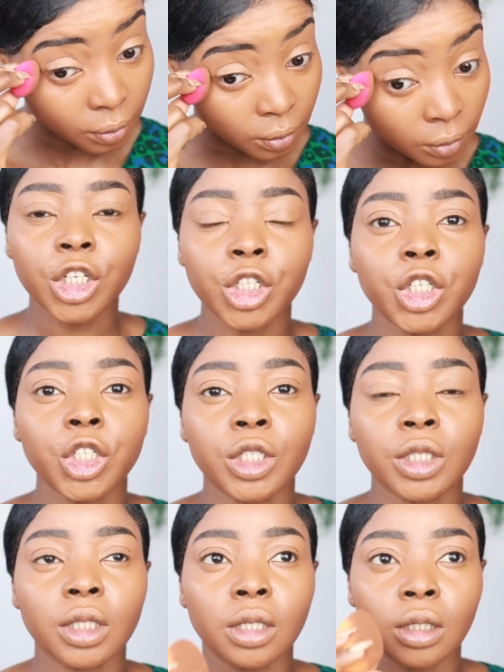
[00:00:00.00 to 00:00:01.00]
I'm gonna
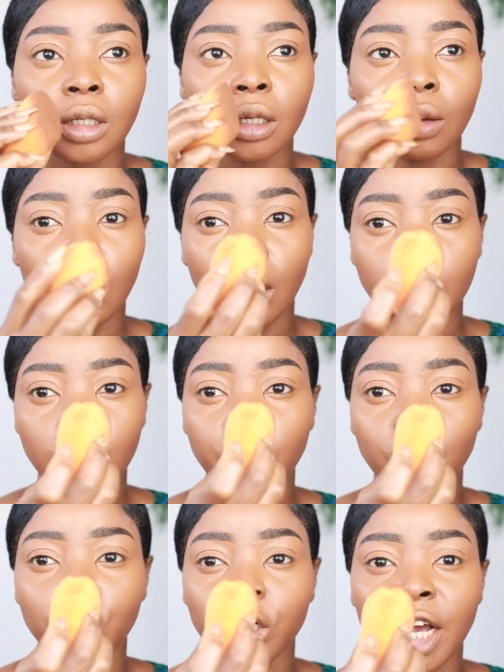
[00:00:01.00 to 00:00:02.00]
use the
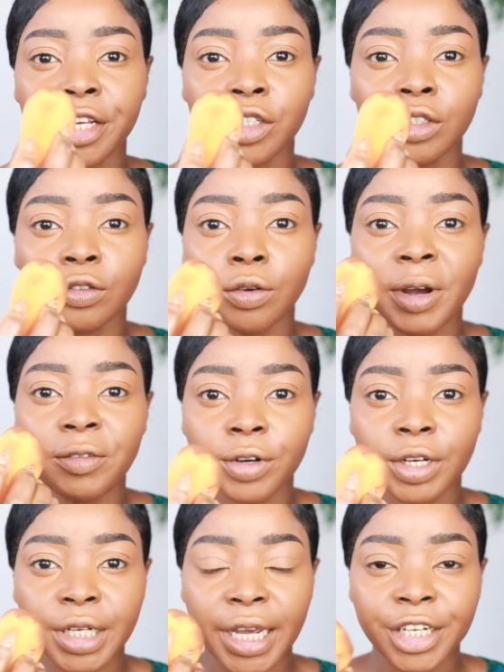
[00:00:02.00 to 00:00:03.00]
sponge I used for my
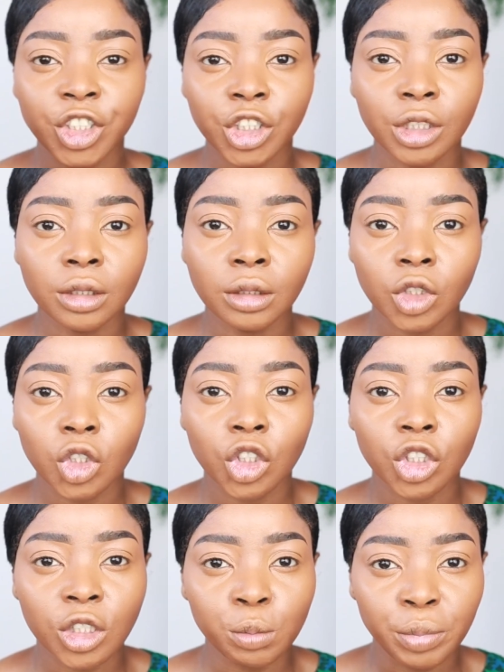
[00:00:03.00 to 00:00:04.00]
foundation to
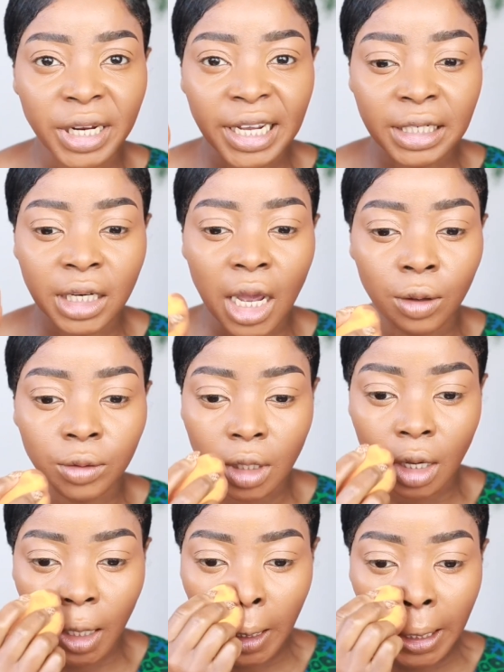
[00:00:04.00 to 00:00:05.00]
just blend out
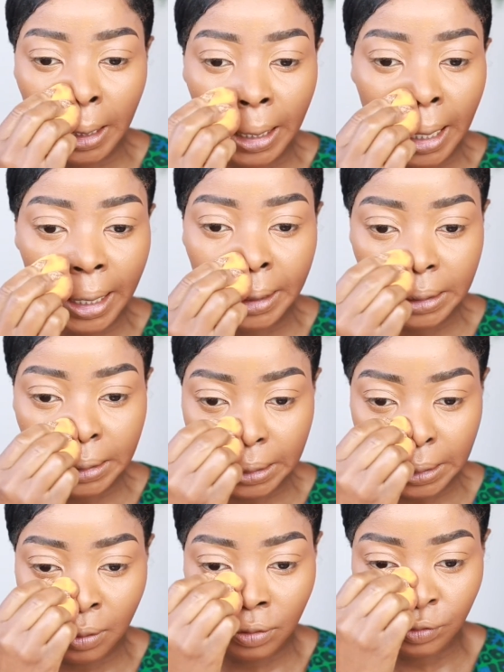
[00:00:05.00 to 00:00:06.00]
any lines
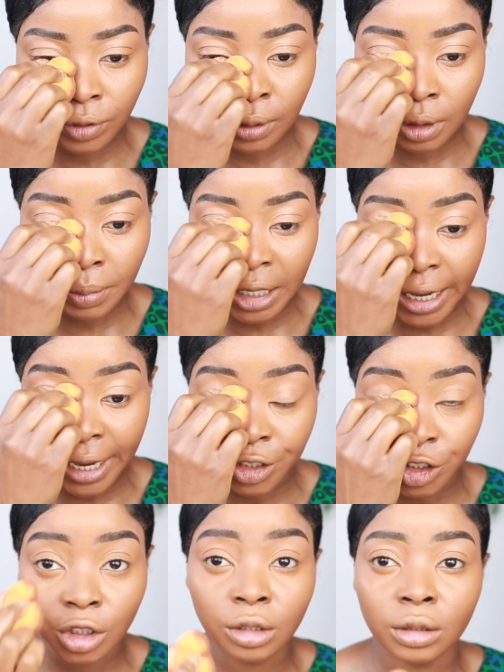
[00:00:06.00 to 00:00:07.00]
of
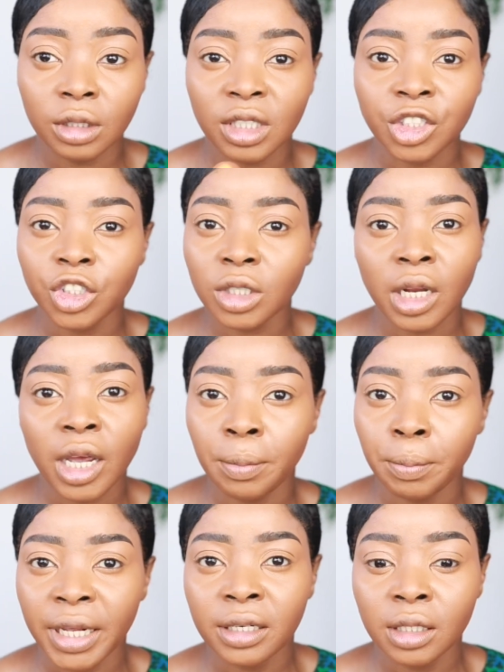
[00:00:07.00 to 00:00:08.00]
demarcation, because I just
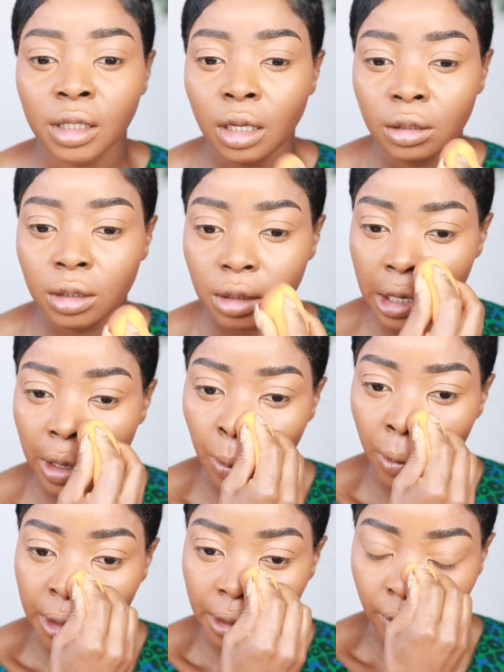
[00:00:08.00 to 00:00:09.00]
like blending the concealer
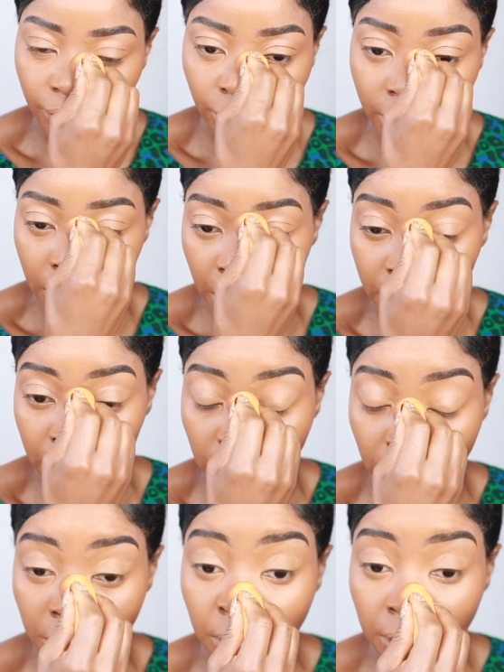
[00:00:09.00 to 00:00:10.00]
with the foundation.